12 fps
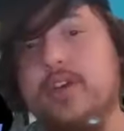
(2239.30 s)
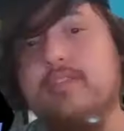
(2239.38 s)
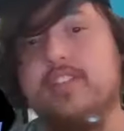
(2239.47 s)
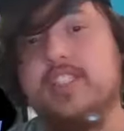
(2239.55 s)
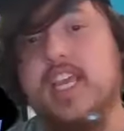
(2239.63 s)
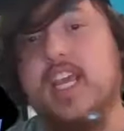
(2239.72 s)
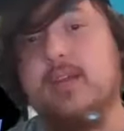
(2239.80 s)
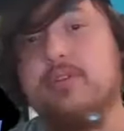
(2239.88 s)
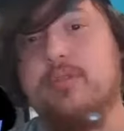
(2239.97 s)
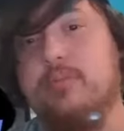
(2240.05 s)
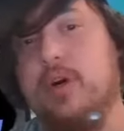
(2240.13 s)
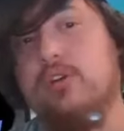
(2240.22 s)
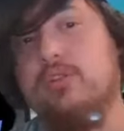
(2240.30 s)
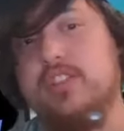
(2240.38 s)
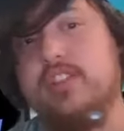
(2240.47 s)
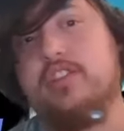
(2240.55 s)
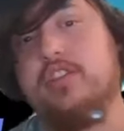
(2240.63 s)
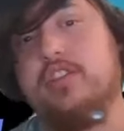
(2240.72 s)
have a scammer pose
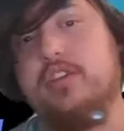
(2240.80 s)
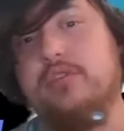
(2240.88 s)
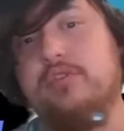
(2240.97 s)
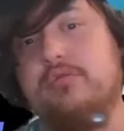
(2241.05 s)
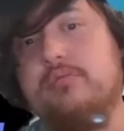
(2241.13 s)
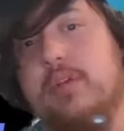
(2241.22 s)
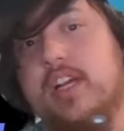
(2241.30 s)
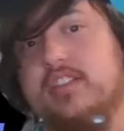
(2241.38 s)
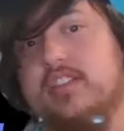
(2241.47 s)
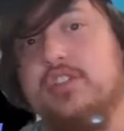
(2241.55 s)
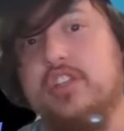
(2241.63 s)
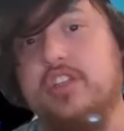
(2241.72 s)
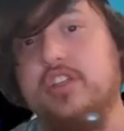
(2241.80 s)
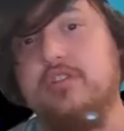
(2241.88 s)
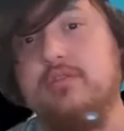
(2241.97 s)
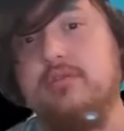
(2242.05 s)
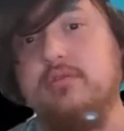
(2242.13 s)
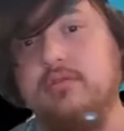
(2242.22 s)
as you, messaging you?